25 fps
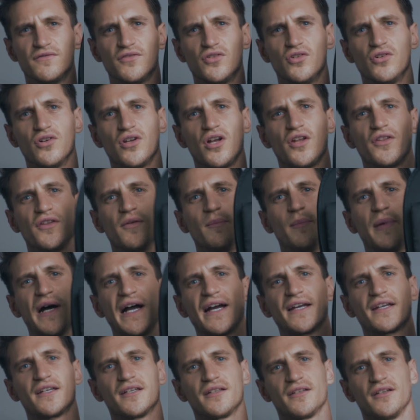of all, on the
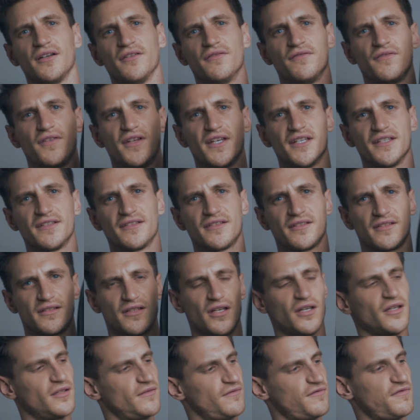back of this
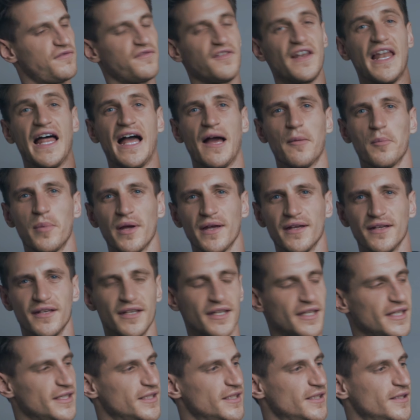flap
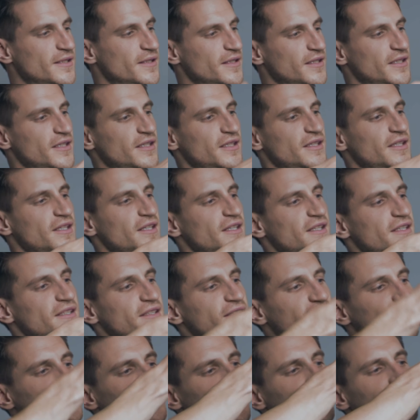here,
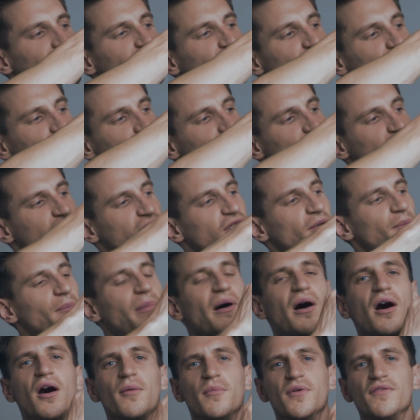there's a little
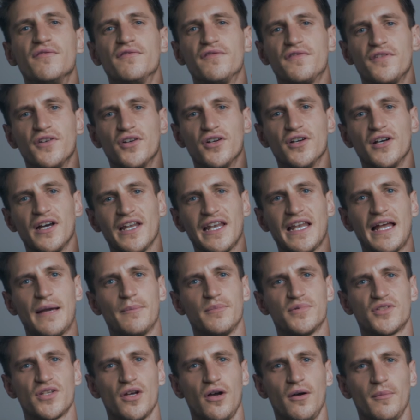compartment for a
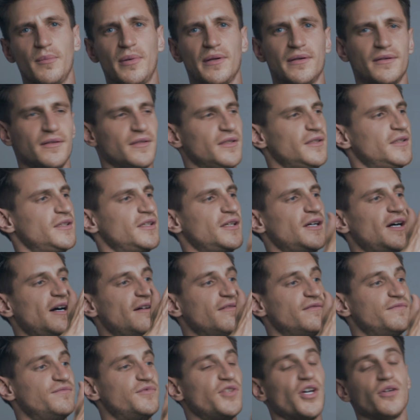laptop.
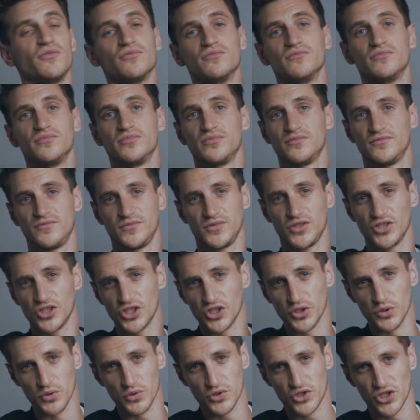I don't
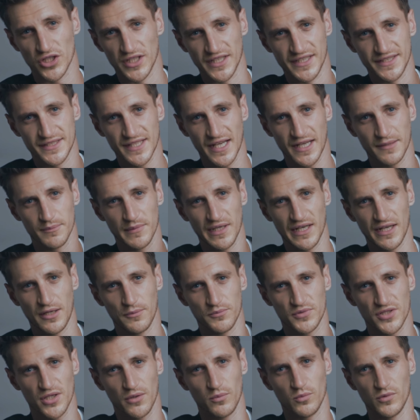usually take my
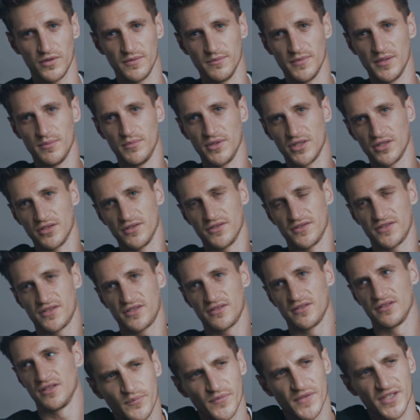laptop with me
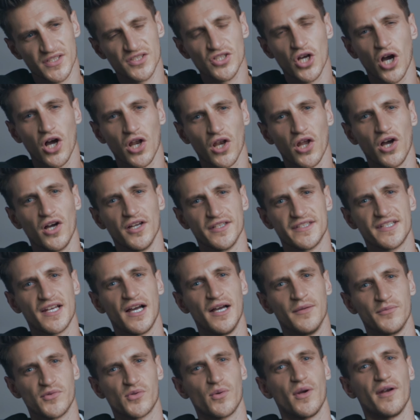because there's not a lot of
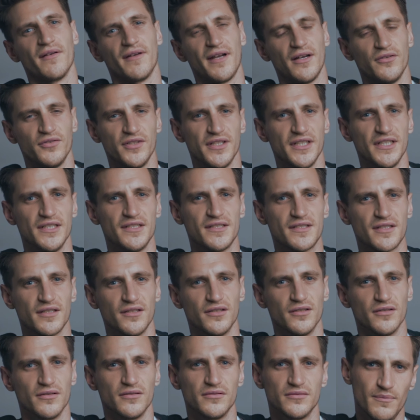times where I'll need
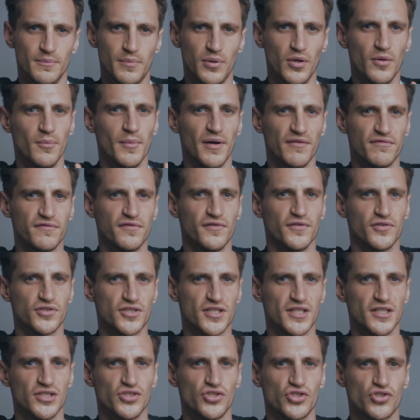to put my
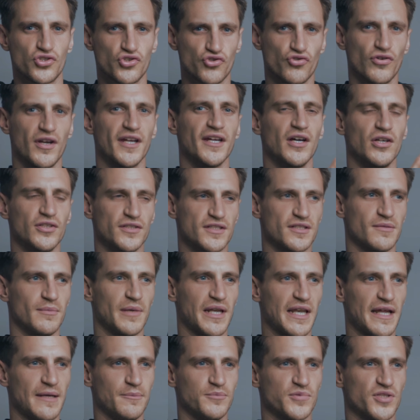footage straight onto my
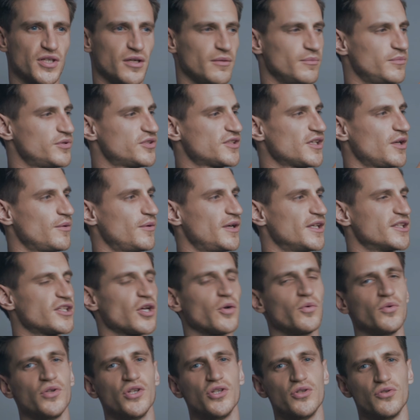laptop, so I
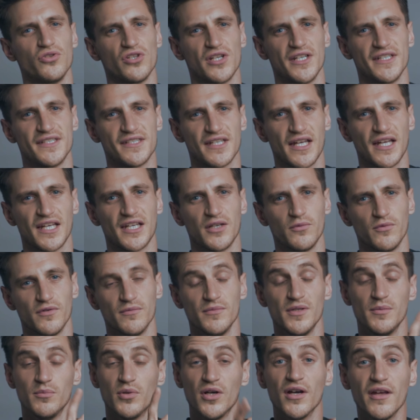don't usually take it with
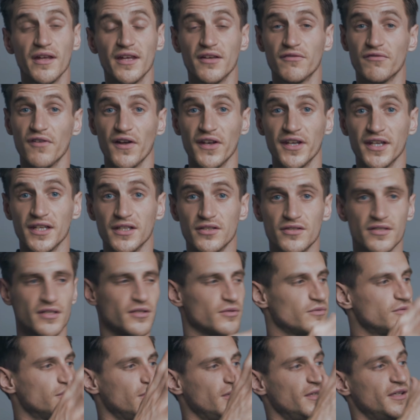me, but if I need
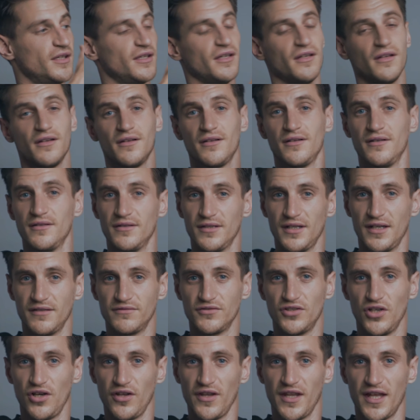to, I've
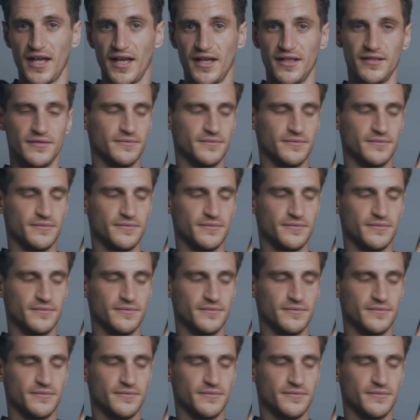got that.